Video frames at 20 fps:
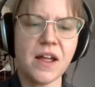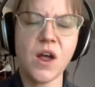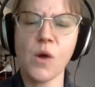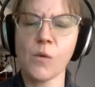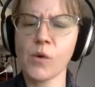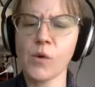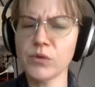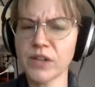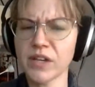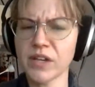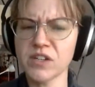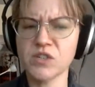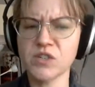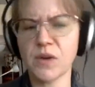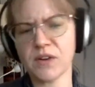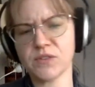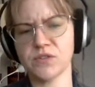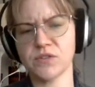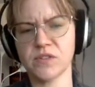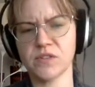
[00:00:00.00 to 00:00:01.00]
We're only gonna do
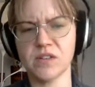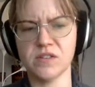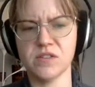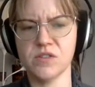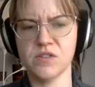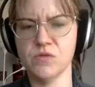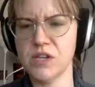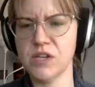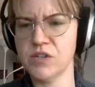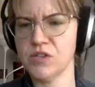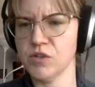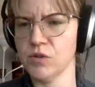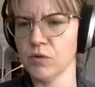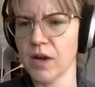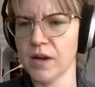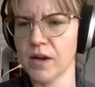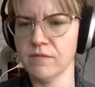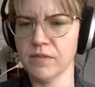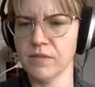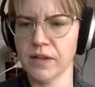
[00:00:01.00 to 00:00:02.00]
exercises you need to.
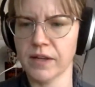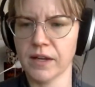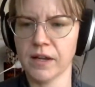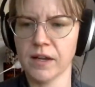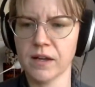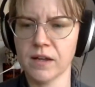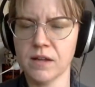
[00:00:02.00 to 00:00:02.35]
Kind of like